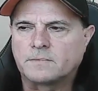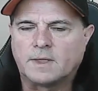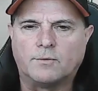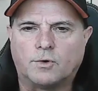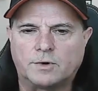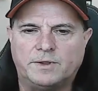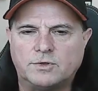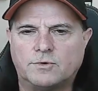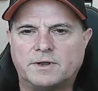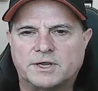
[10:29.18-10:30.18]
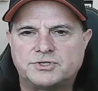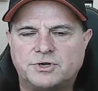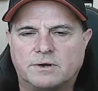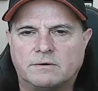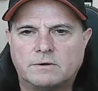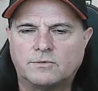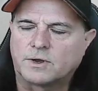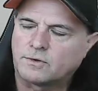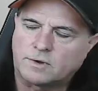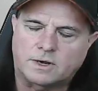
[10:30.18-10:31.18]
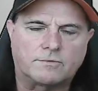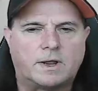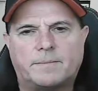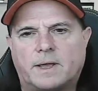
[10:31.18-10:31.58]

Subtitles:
And what are we doing next year? We're going to run it right